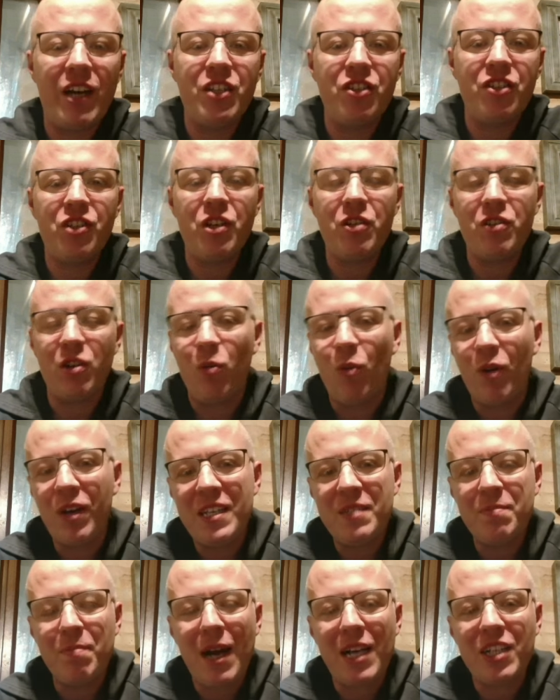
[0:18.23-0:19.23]
Rangers news on
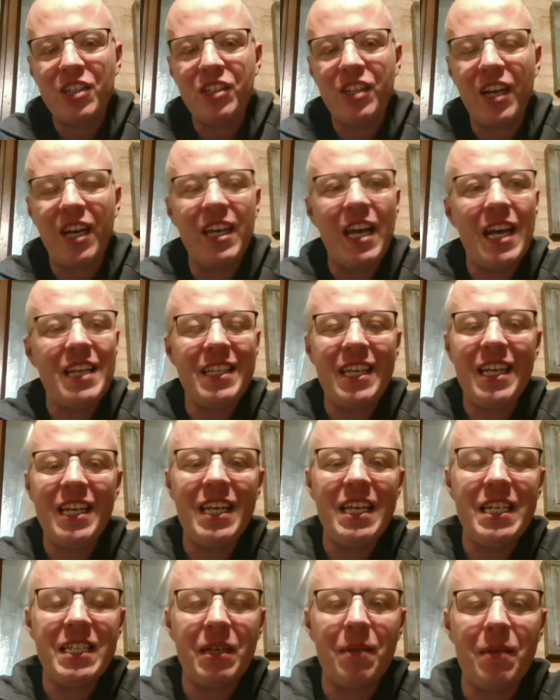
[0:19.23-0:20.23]
what is match day. Yes,
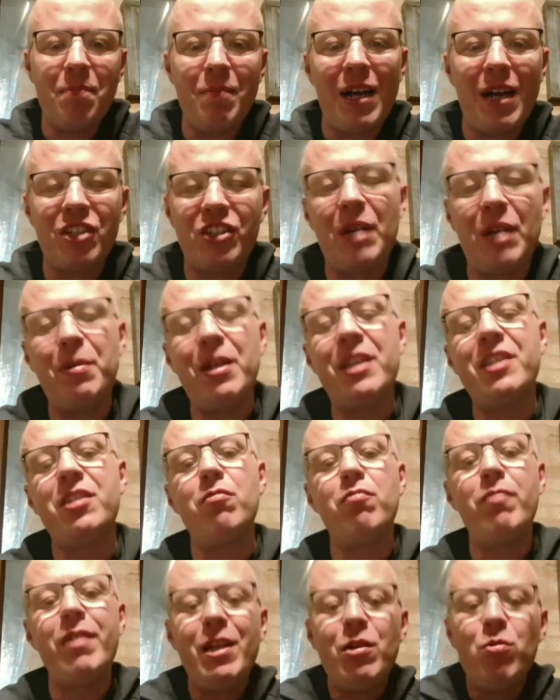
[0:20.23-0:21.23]
it is match day, but
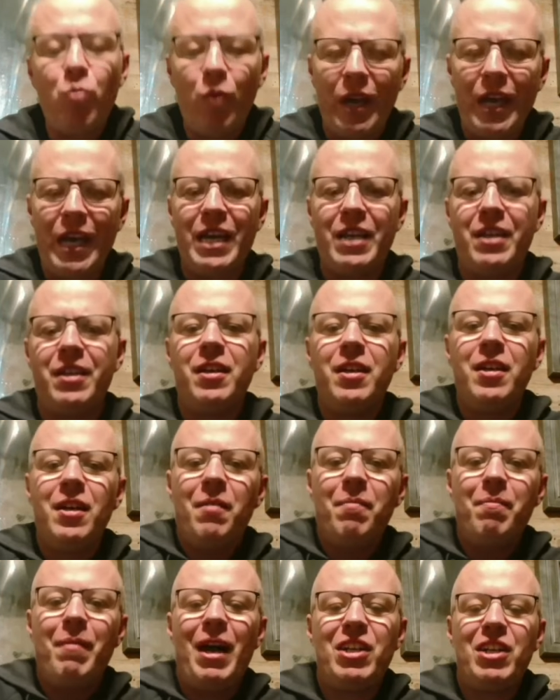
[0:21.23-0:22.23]
it's a really weird
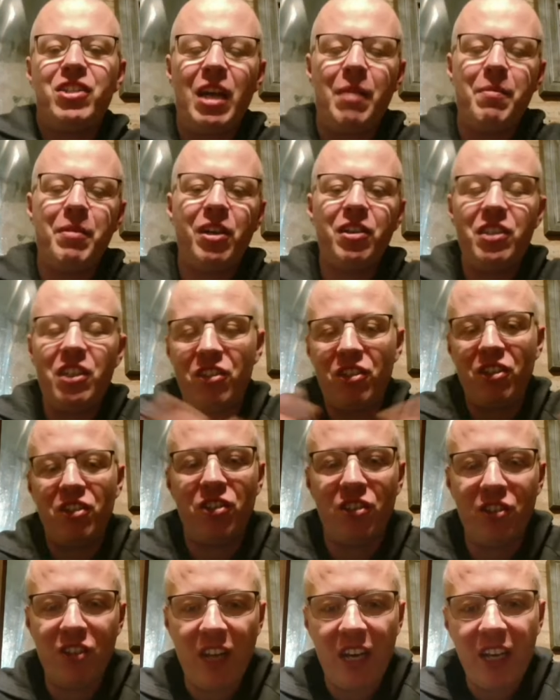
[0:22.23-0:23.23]
match day because it's
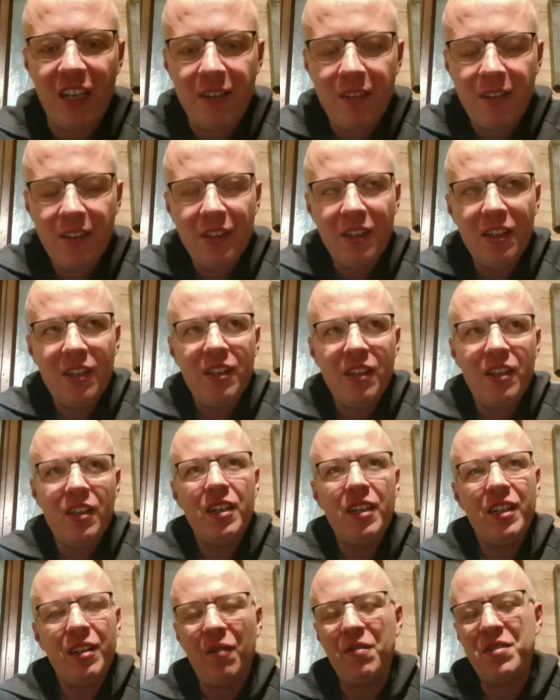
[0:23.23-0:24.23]
a Sunday.
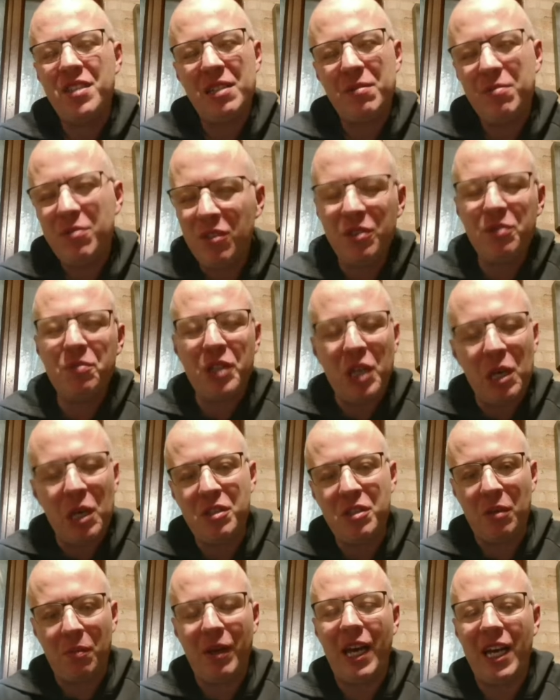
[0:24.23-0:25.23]
Obviously, we know we're
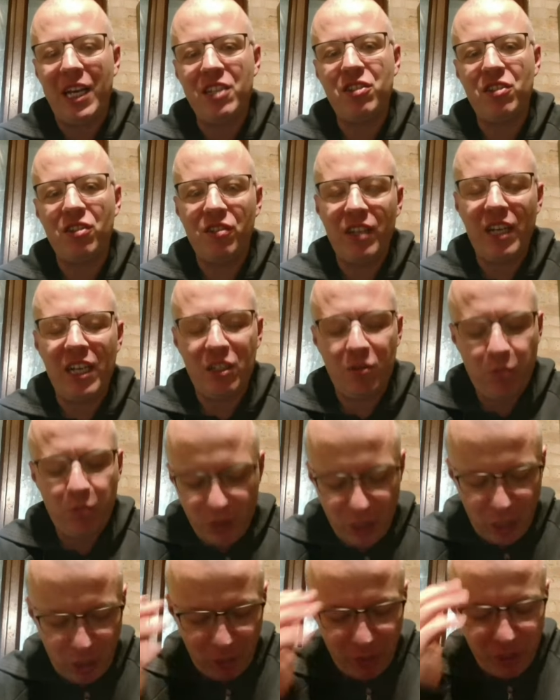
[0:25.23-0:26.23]
used to playing Sundays.
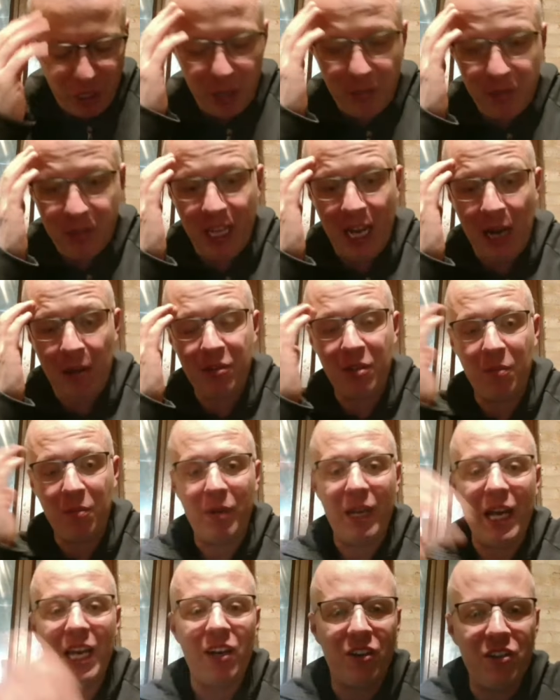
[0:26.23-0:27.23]
You know, we're used now to
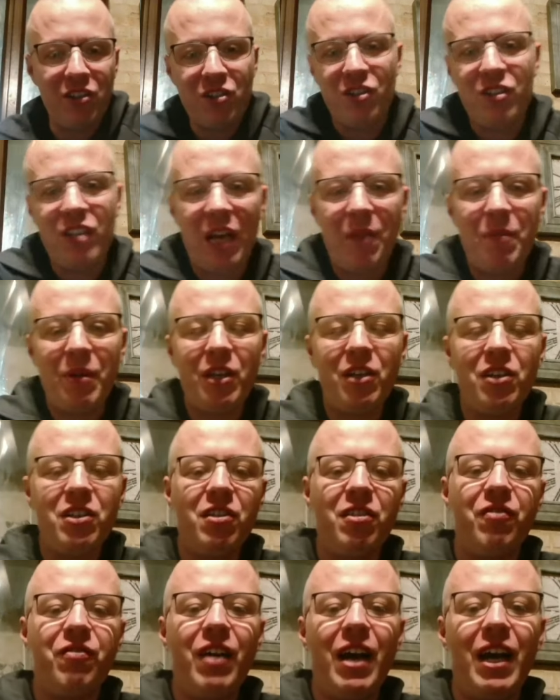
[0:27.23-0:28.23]
playing on a Sunday
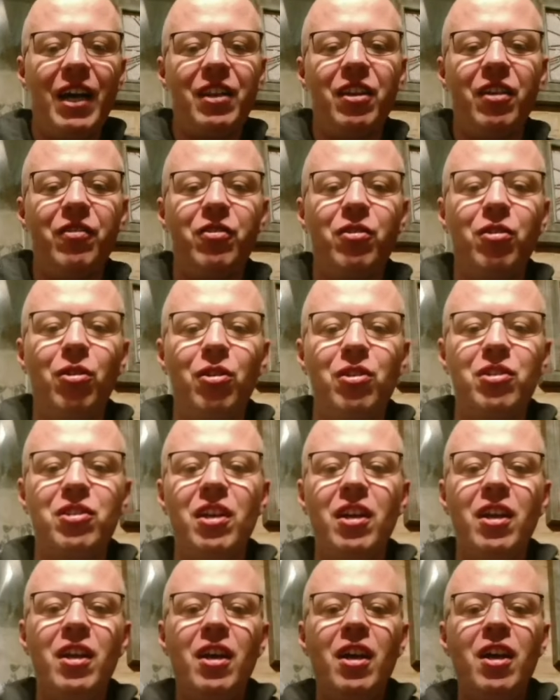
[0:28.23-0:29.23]
because of the fact that, of
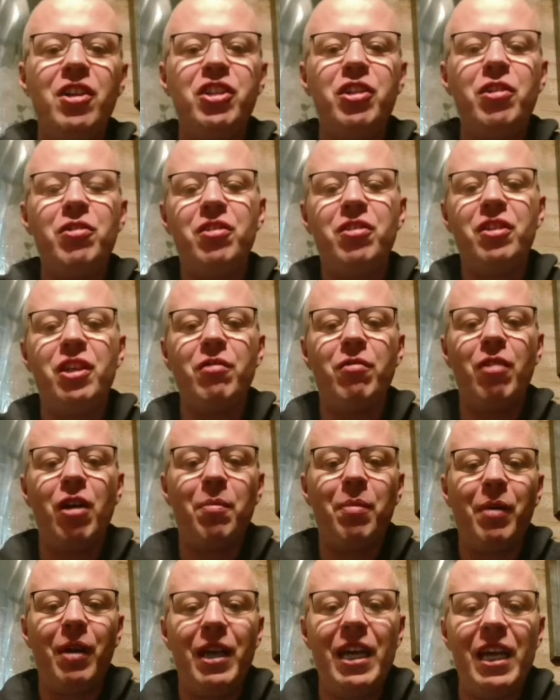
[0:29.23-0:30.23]
course, due to the
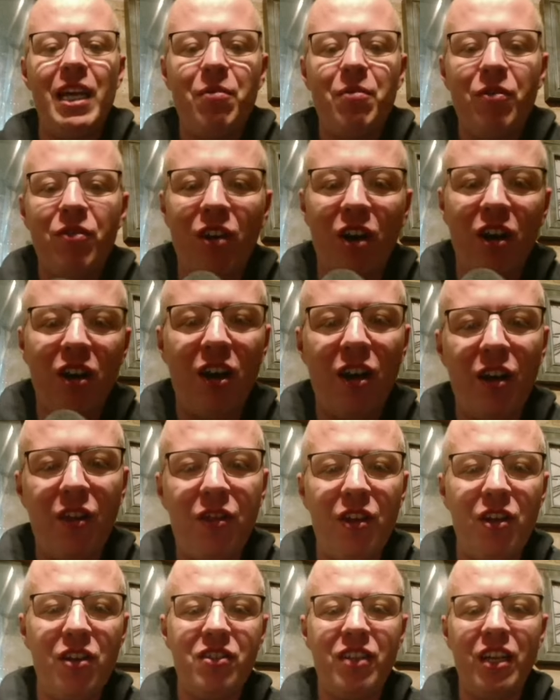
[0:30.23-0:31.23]
Europa League, we've got a lot
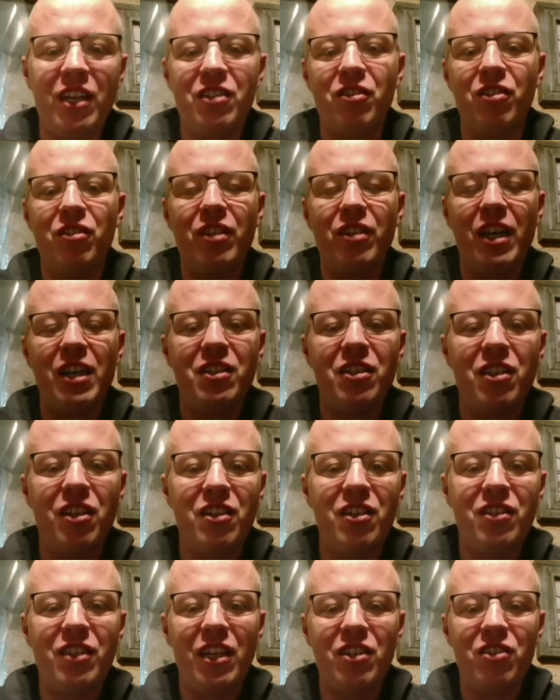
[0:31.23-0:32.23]
of Thursday,
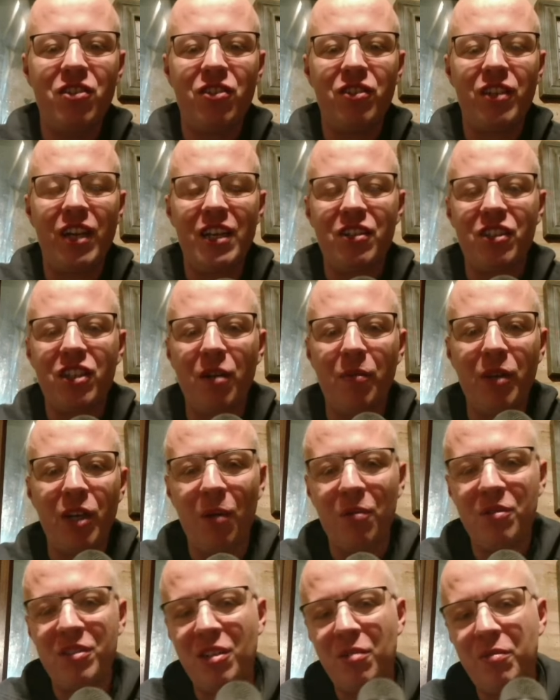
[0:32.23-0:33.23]
Sundays
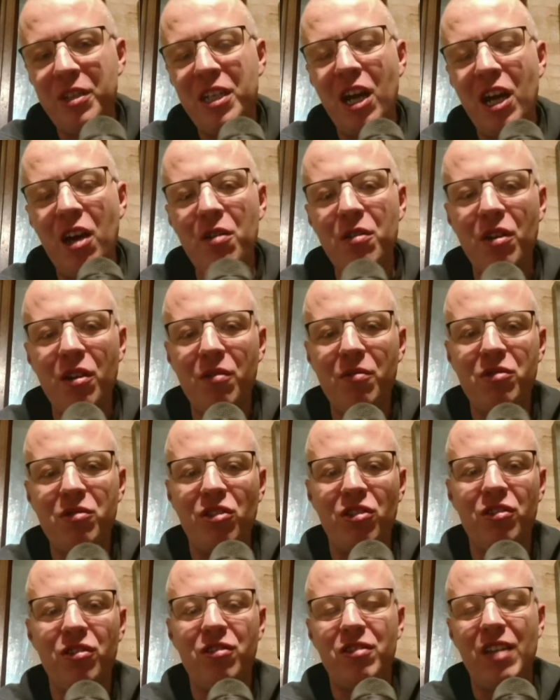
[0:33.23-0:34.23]
coming up. So we know
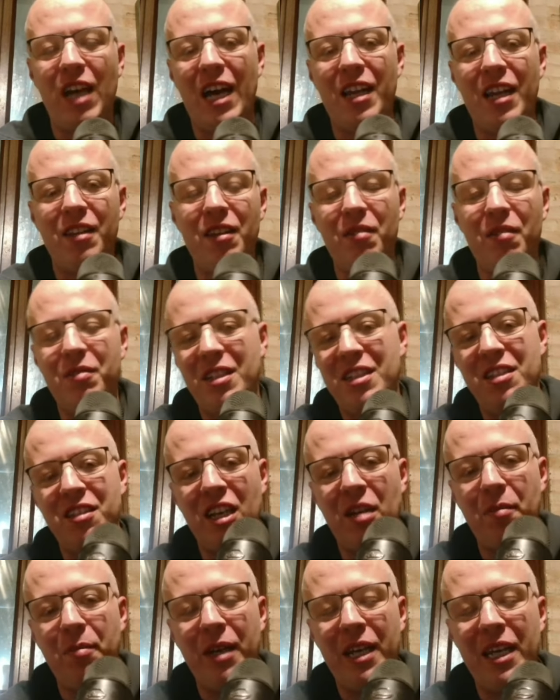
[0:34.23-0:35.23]
that this is
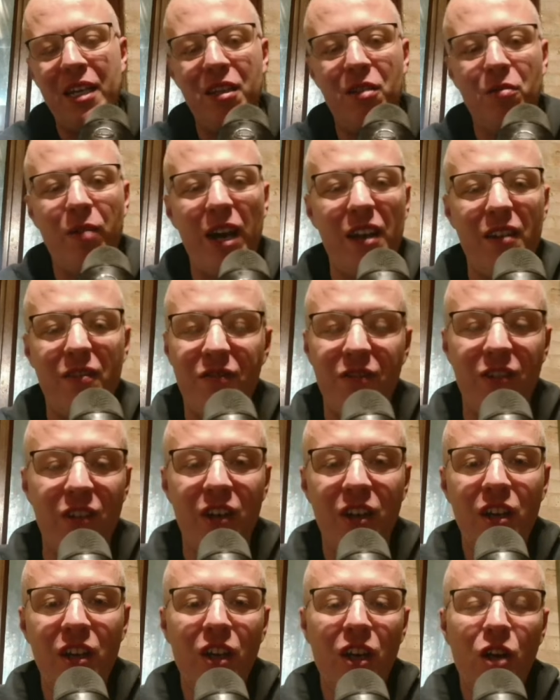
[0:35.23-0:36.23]
going to be the way
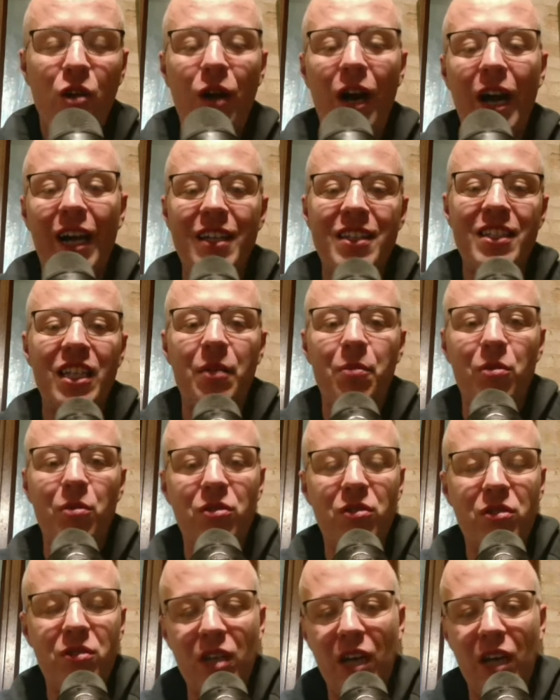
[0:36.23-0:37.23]
for quite a
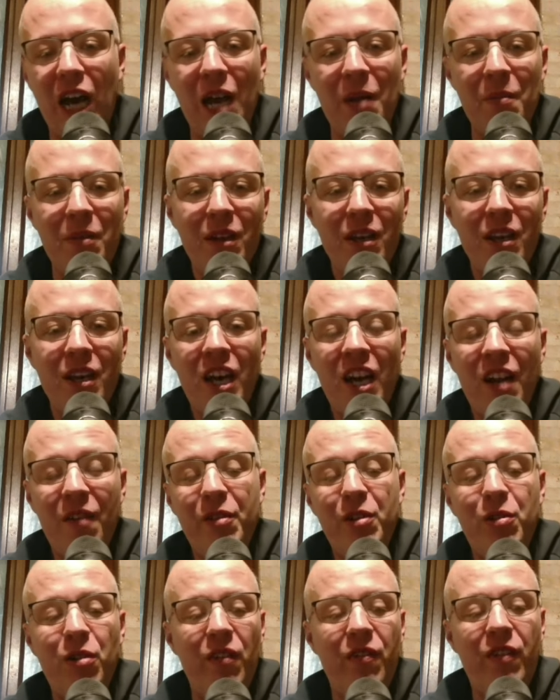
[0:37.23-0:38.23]
considerable time. And if
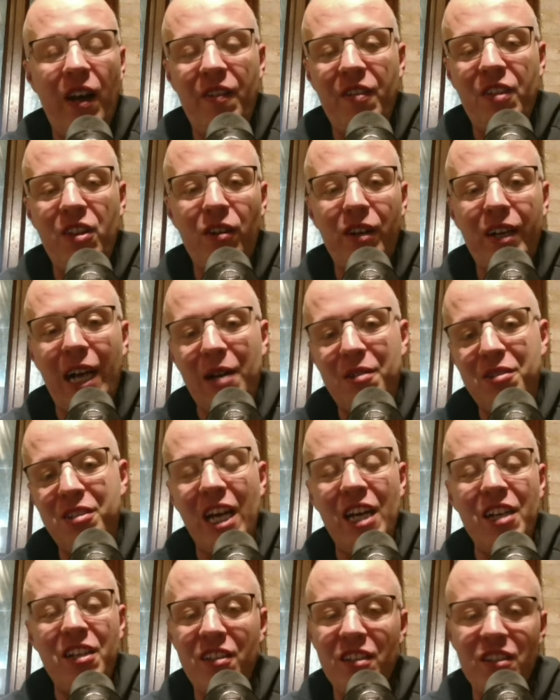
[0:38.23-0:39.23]
we qualify for the knockout
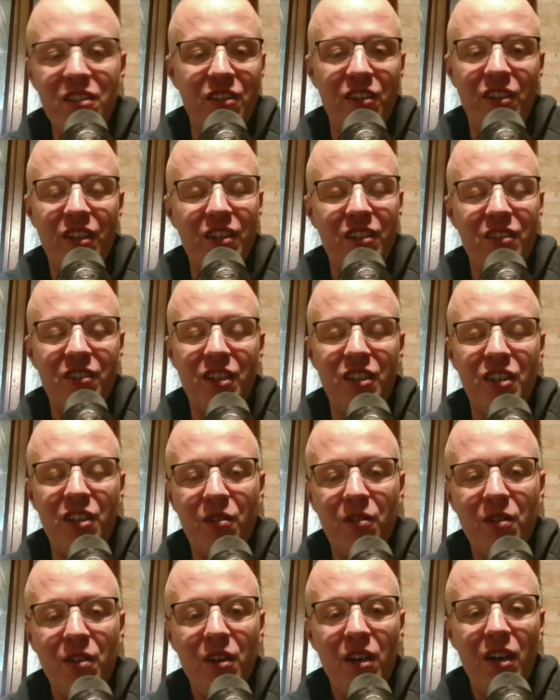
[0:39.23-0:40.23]
stages, it's going to
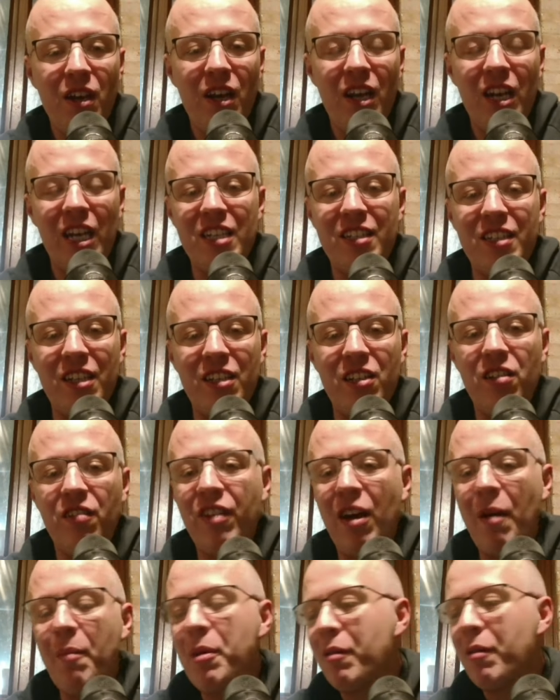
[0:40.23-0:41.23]
continue at least into
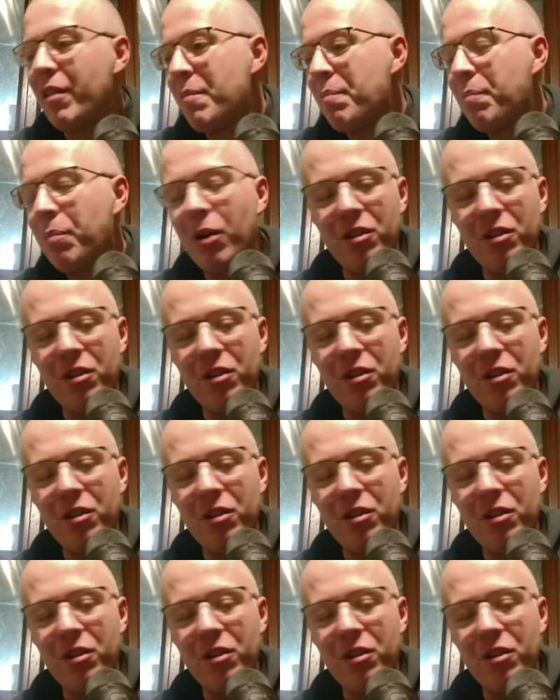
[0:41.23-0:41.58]
February.